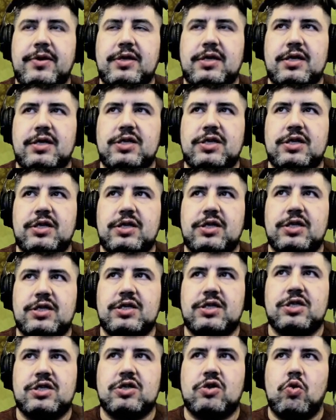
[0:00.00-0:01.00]
to
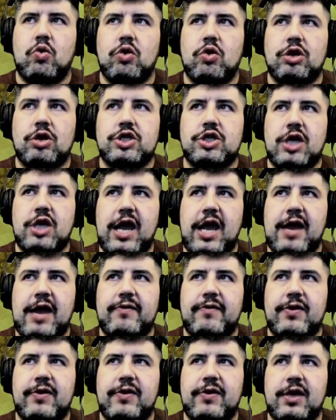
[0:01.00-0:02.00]
just scorch
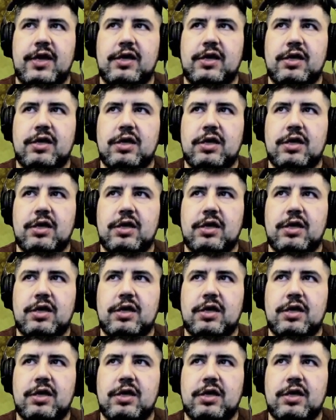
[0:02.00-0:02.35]
everything.